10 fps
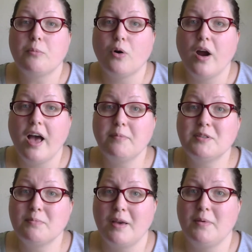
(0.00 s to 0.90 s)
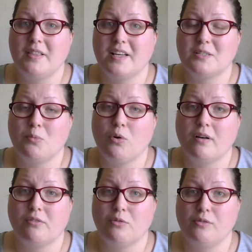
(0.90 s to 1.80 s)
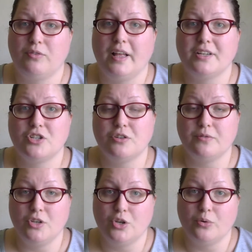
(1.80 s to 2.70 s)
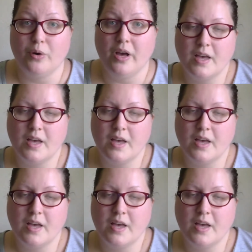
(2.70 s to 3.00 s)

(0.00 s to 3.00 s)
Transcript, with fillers: Perhaps maybe that's more of a reflection of you.